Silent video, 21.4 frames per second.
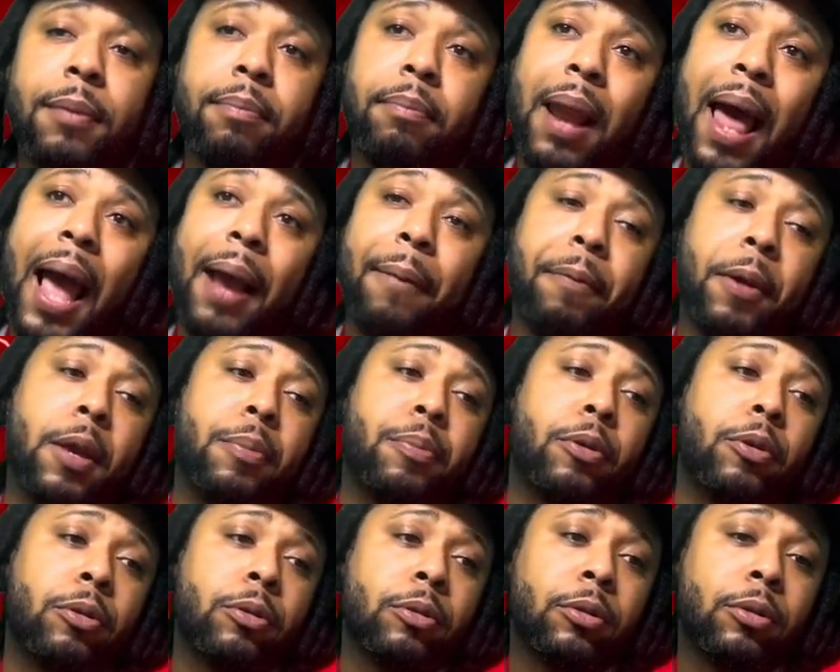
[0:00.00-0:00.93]
black
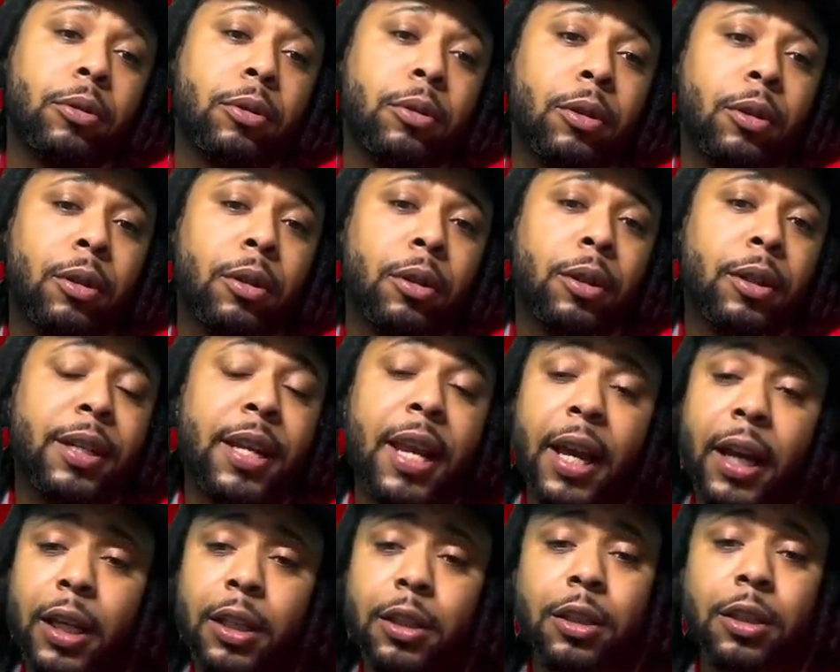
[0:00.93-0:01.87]
people,
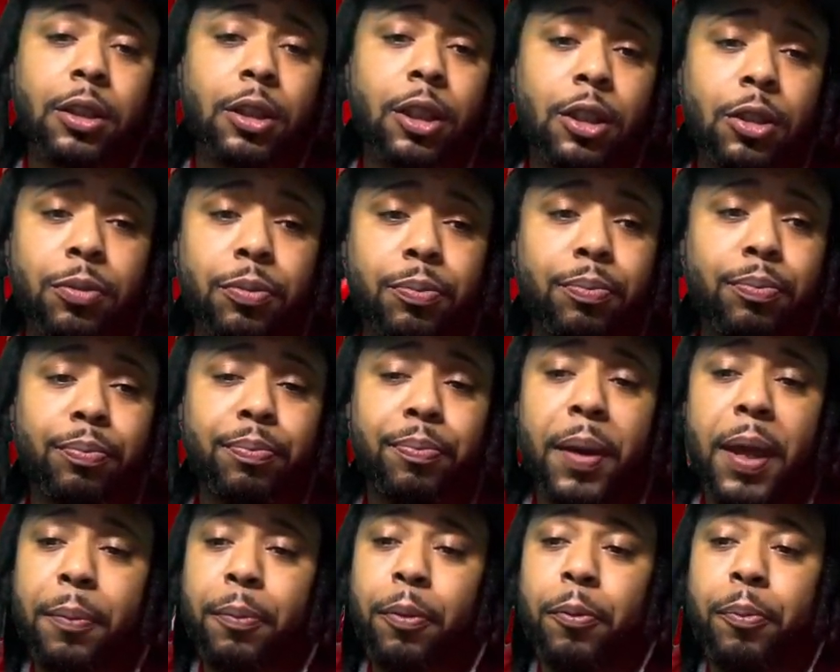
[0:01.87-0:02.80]
niggas, just
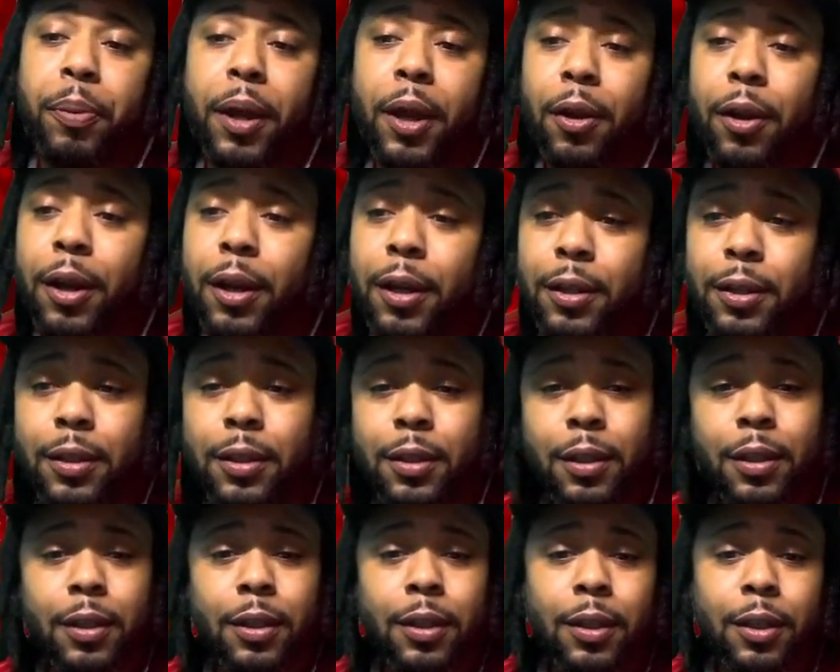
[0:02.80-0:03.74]
people, period.
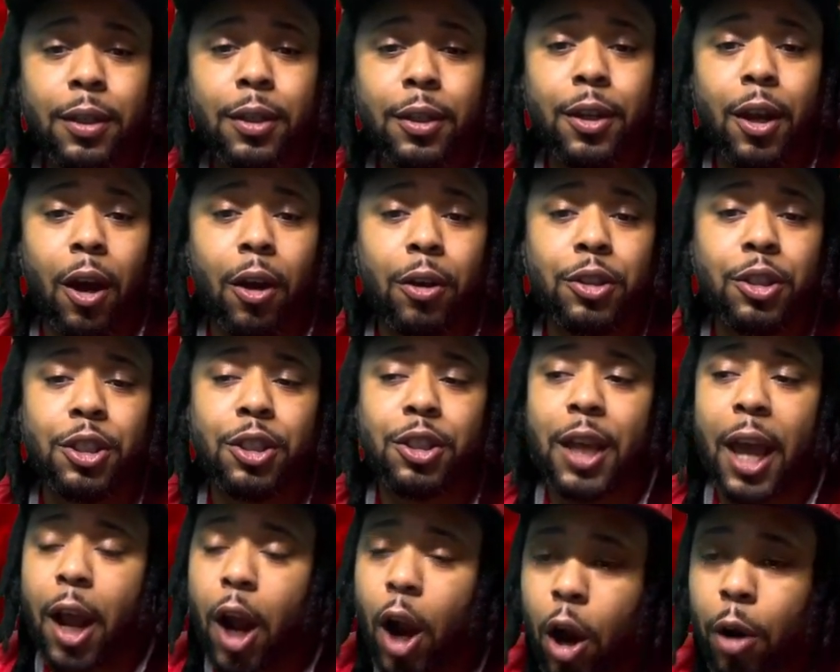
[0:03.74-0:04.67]
You know, just
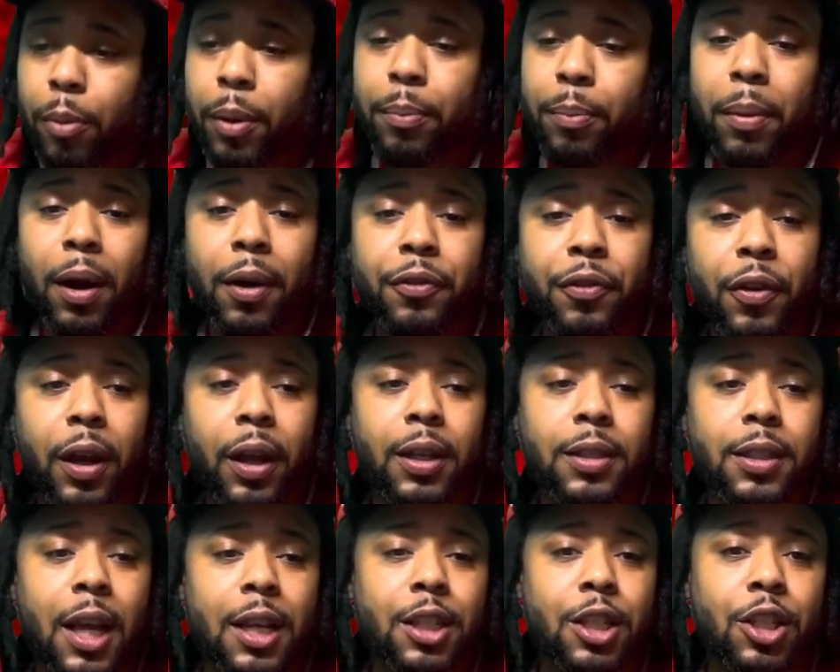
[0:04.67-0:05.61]
say urban
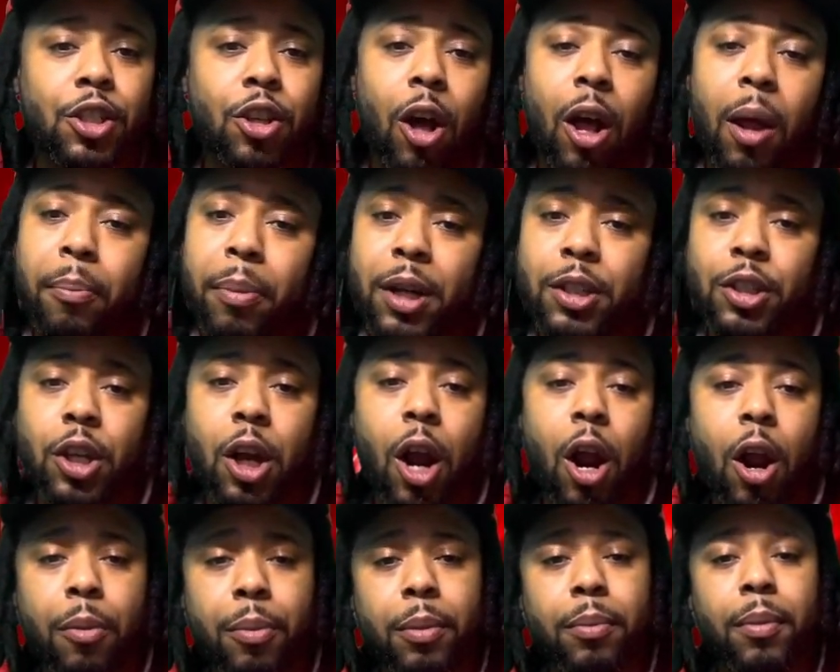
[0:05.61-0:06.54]
motherfuckers. I just saw a bunch of
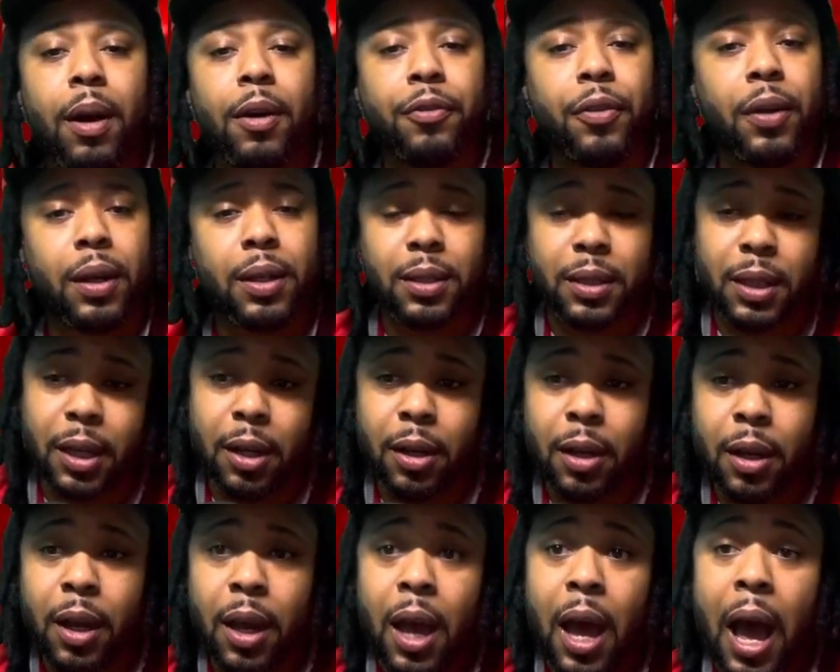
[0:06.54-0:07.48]
urban motherfuckers there.
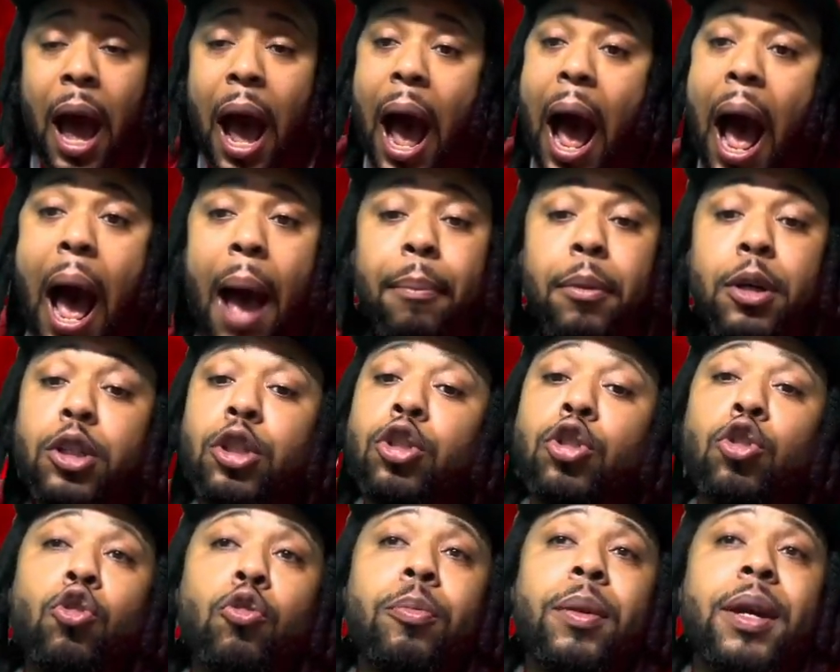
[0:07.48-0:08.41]
I'm
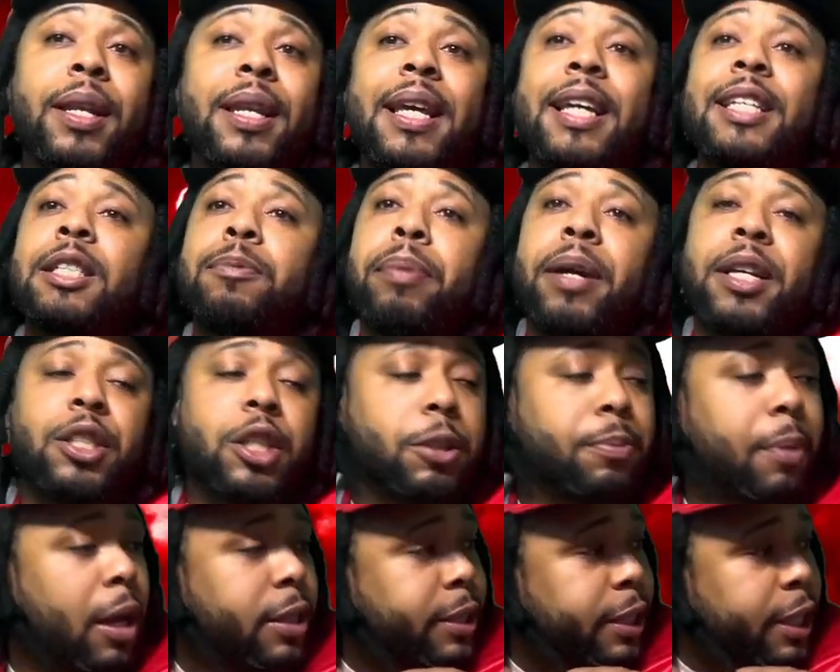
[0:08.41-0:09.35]
assuming this bitch
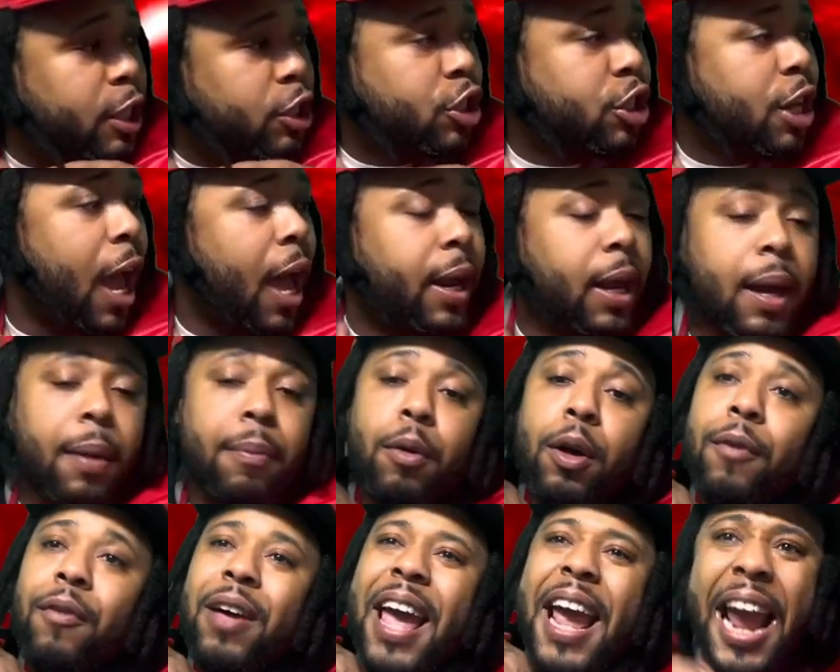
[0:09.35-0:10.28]
is about to get shot up
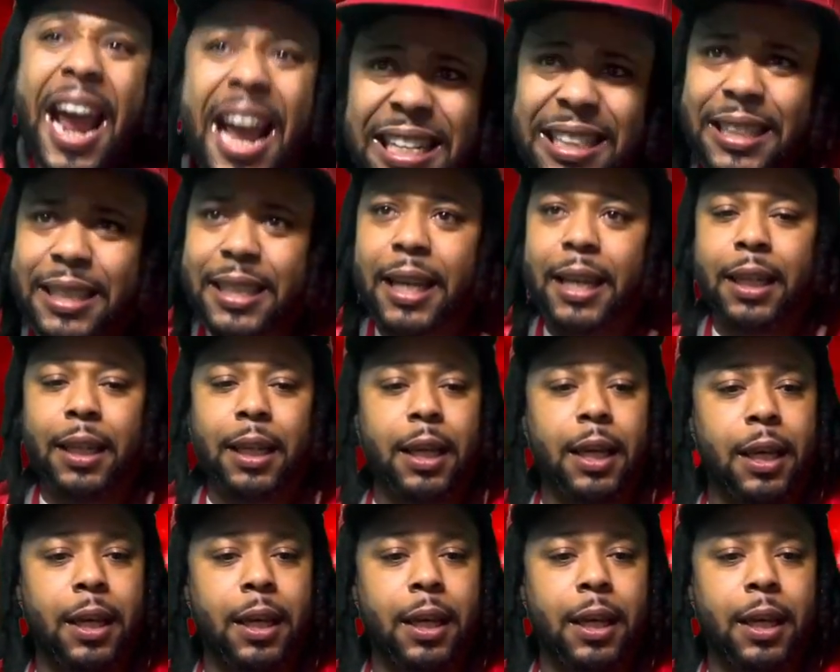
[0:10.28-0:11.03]
instantly.